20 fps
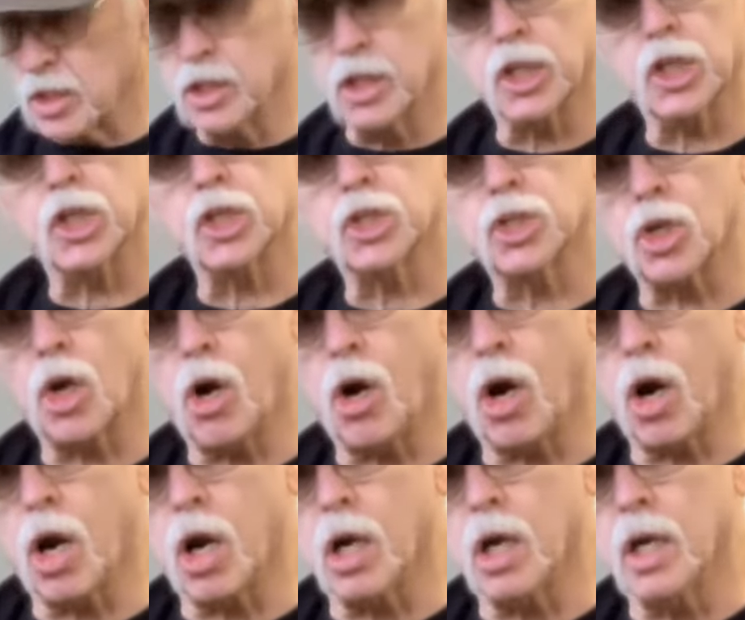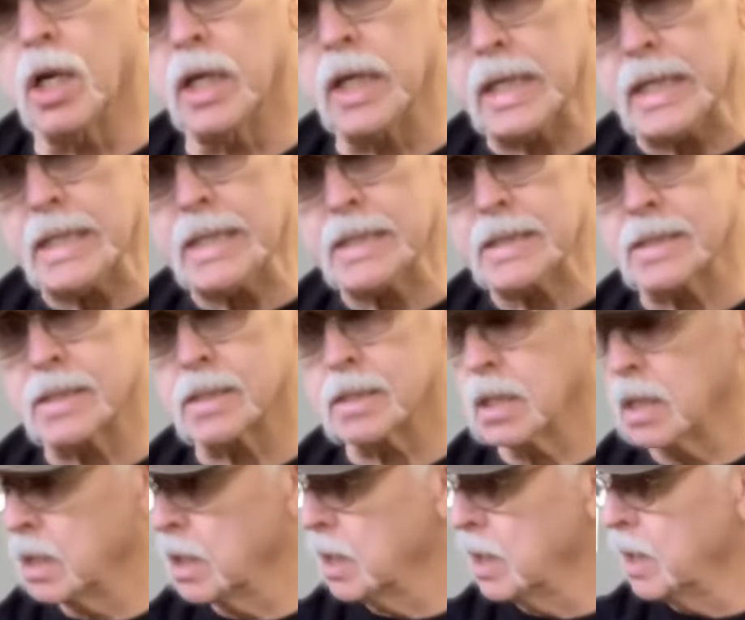in the guitar is
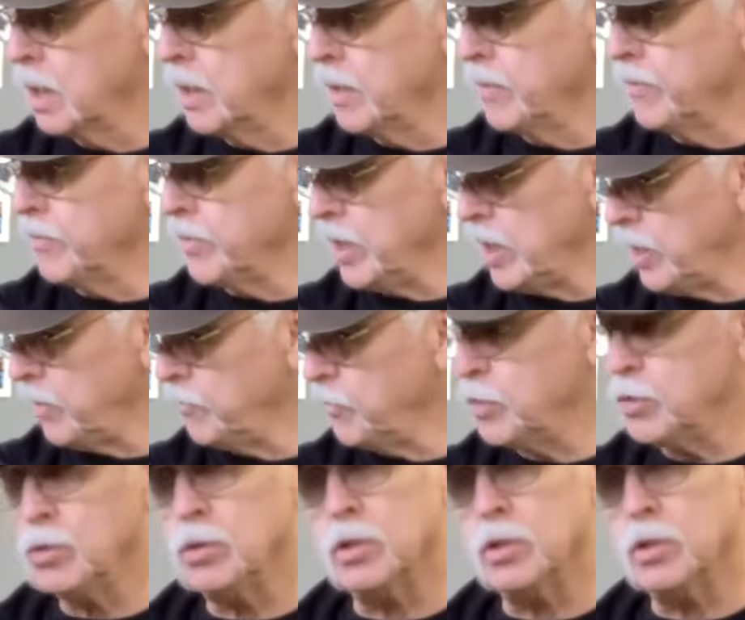that if you